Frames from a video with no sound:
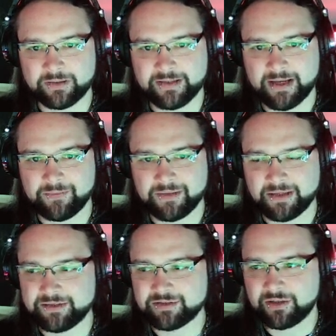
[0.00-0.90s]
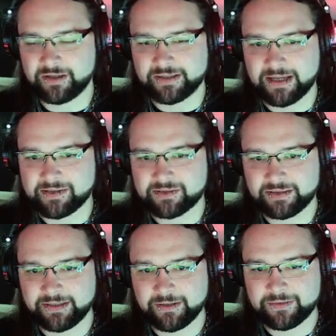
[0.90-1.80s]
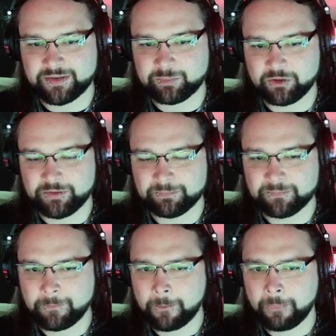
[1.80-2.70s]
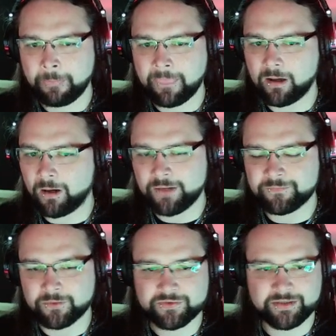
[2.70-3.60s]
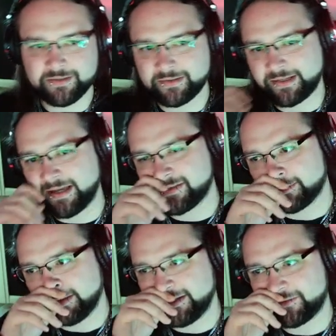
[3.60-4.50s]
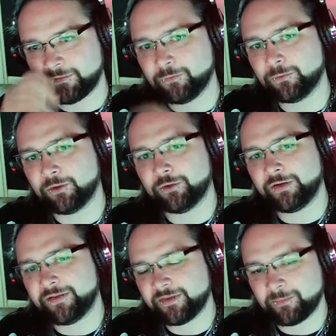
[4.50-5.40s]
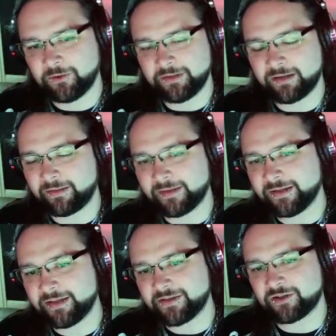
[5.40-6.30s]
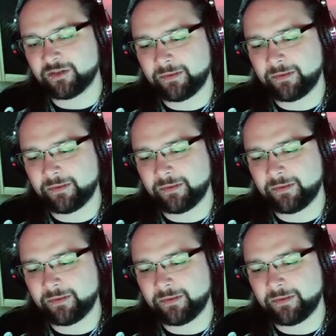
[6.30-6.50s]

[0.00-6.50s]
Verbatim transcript: getting the entire castle in it at this point. I've not seen the castle in its full glory at this point, and I think it's going to be